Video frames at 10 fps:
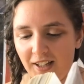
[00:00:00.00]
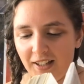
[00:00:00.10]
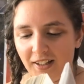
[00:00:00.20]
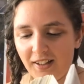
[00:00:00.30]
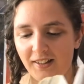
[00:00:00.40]

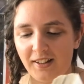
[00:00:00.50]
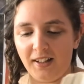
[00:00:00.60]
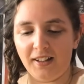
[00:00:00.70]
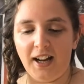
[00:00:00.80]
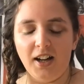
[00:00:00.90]
And then they're
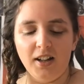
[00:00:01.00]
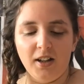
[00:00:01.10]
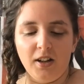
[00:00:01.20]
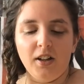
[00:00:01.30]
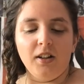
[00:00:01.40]
saying that
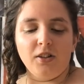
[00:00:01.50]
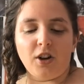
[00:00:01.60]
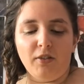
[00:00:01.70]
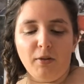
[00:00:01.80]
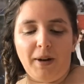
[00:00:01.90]

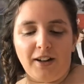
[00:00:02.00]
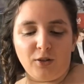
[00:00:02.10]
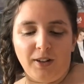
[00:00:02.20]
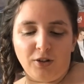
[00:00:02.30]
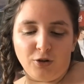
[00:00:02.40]
Tom and
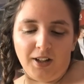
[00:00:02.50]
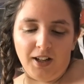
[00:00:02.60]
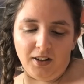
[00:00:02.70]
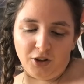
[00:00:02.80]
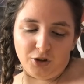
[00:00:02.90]
Max went
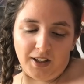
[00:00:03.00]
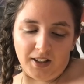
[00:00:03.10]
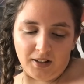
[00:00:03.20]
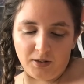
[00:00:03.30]
straight to